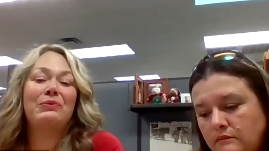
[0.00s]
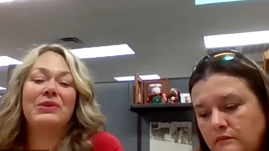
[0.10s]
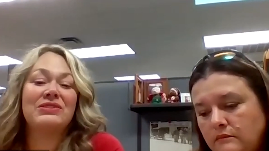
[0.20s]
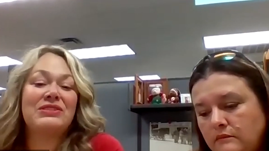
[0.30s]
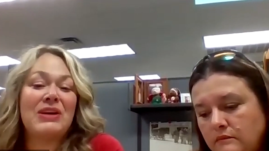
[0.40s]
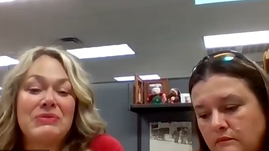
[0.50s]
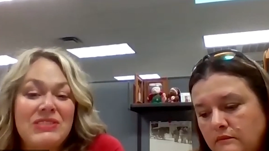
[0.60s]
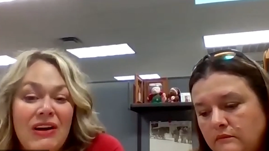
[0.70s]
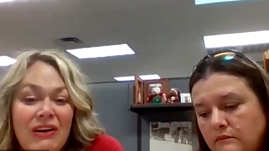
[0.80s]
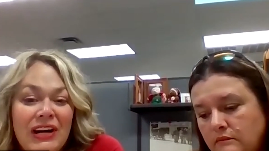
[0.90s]
Speaker 1: We're so
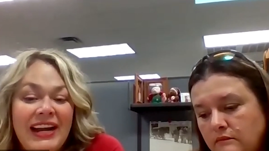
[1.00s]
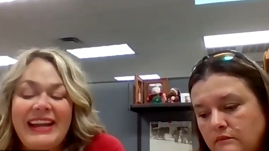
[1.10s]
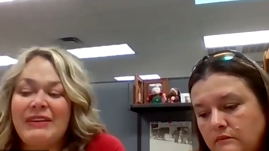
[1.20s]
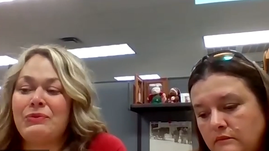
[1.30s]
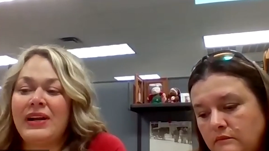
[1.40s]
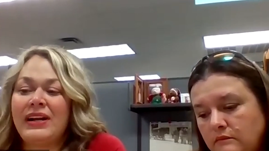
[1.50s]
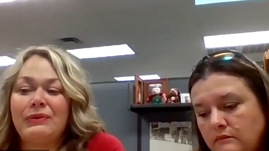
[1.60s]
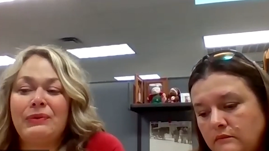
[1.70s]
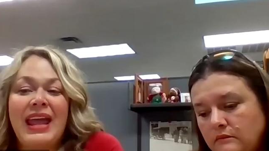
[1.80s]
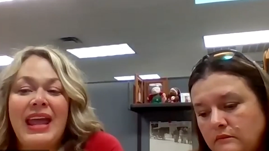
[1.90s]
sorry. We,
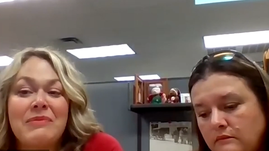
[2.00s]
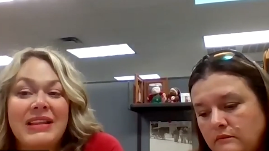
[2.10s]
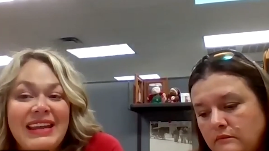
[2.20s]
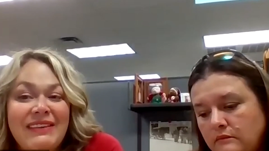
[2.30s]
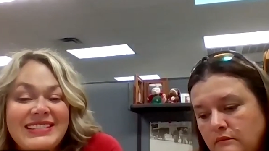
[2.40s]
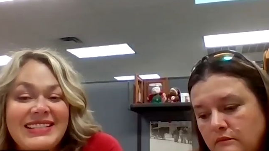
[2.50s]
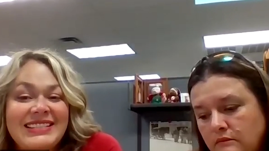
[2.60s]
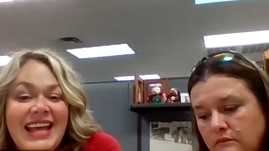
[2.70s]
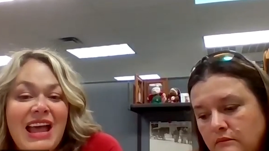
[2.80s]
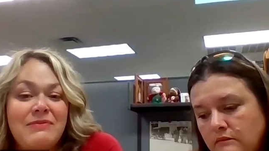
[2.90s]
we can't believe this is
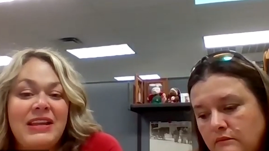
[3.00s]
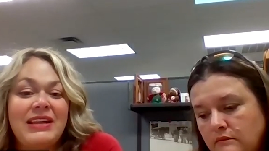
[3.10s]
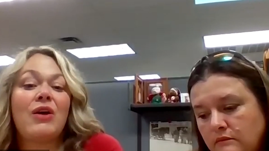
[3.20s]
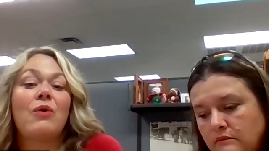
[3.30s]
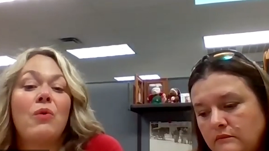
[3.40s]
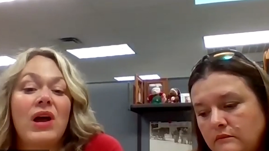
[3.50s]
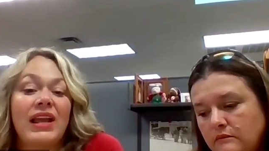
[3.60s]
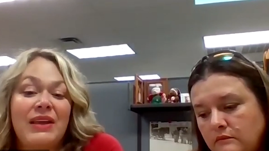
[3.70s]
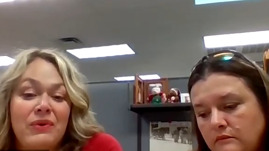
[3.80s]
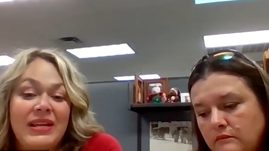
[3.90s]
happening. What
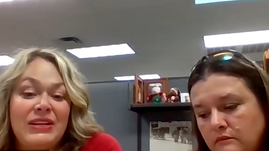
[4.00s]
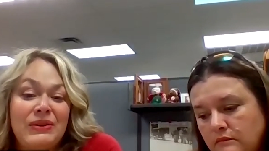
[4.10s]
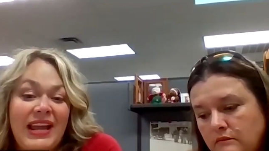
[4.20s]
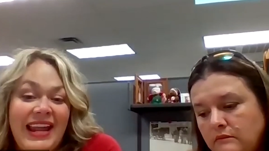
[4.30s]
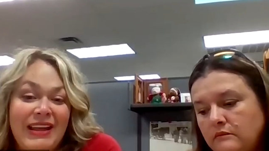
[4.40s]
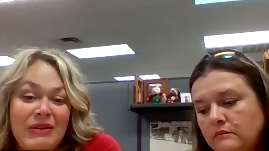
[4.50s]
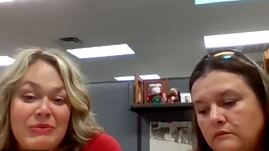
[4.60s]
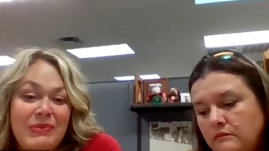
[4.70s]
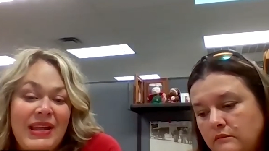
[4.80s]
can we do to help?